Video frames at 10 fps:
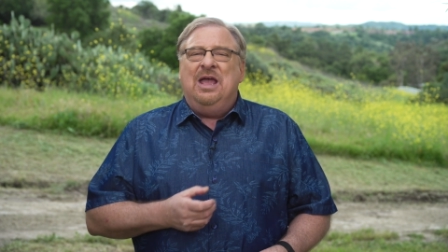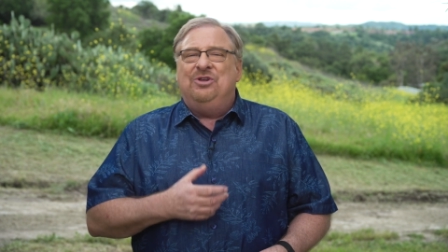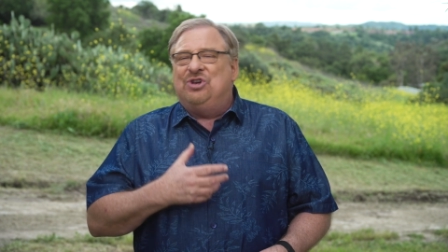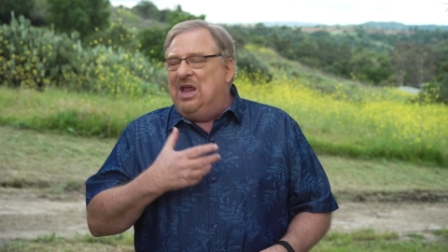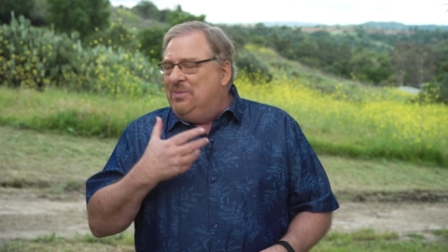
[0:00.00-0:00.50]

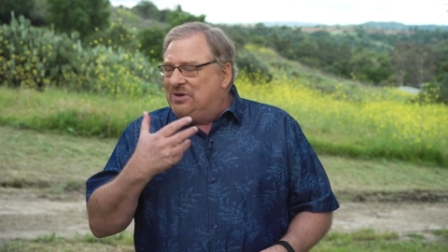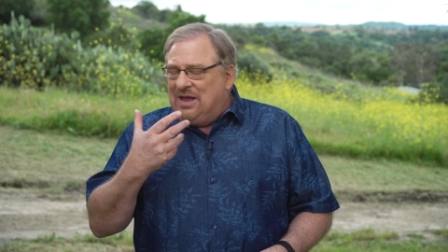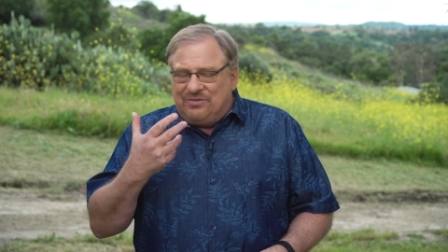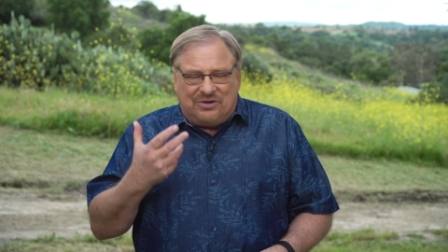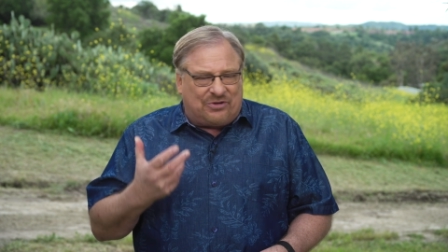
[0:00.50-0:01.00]
And James
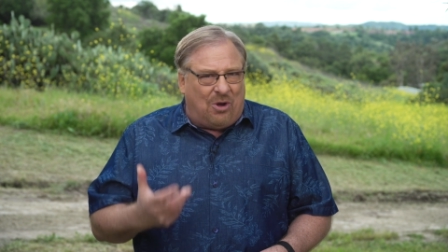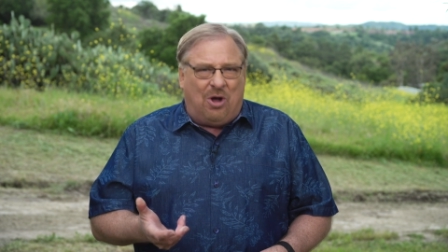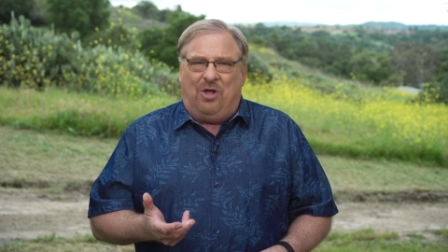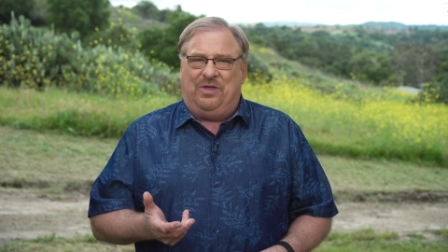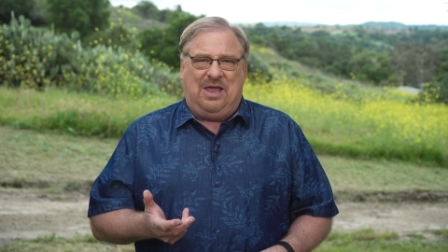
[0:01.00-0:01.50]
gives us
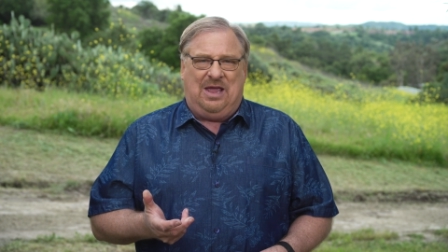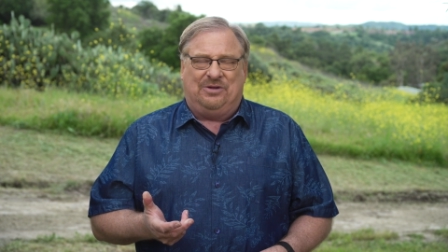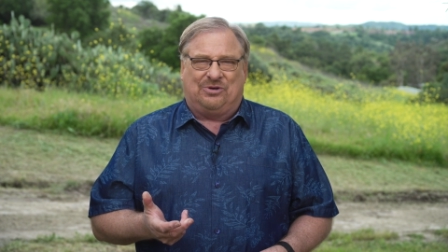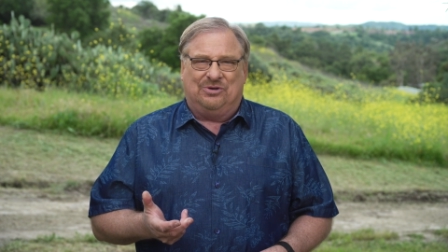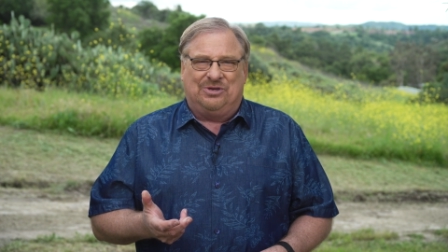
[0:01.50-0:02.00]
all the
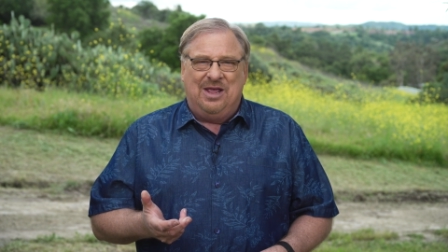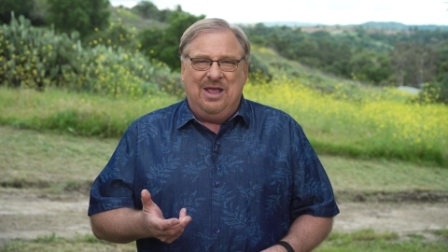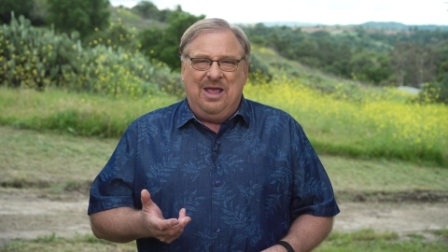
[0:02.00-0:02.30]
answers.